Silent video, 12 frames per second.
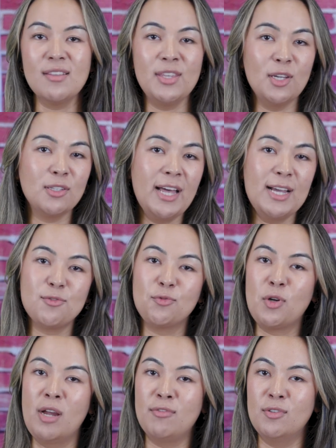they could last
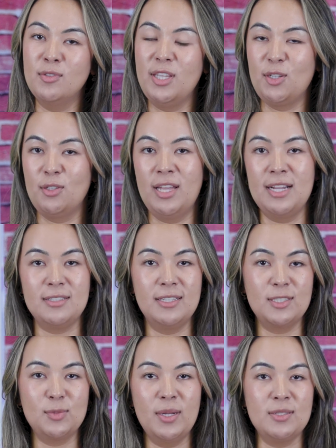forever, they could last
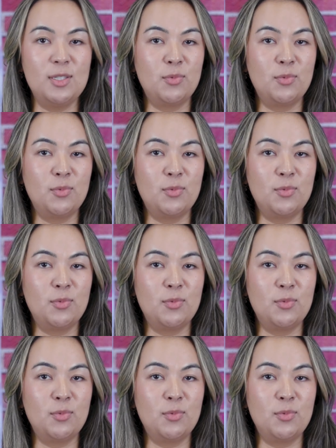6 months.